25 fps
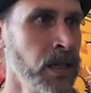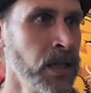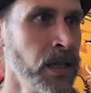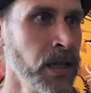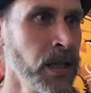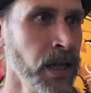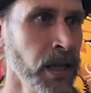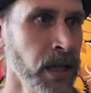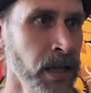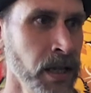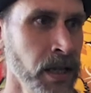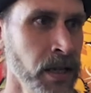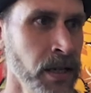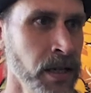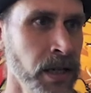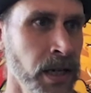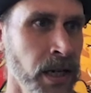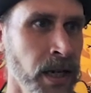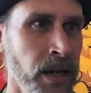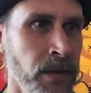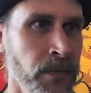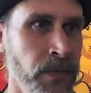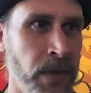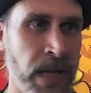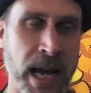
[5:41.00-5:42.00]

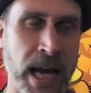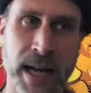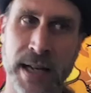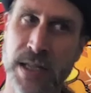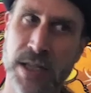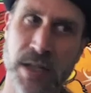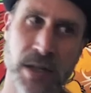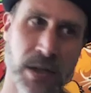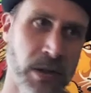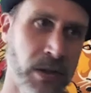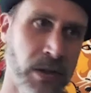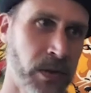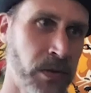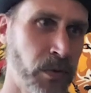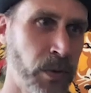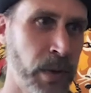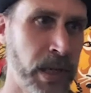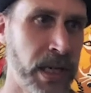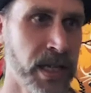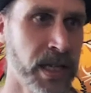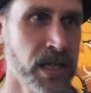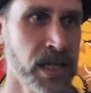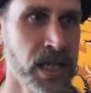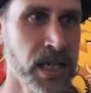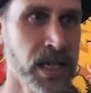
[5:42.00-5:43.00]
Yeah, so if we
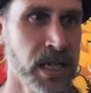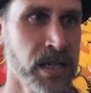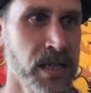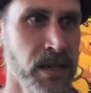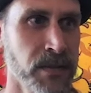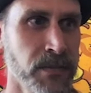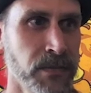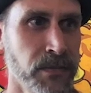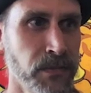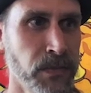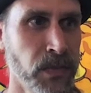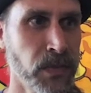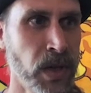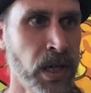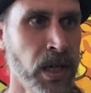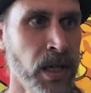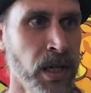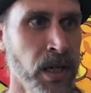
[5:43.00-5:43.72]
can see some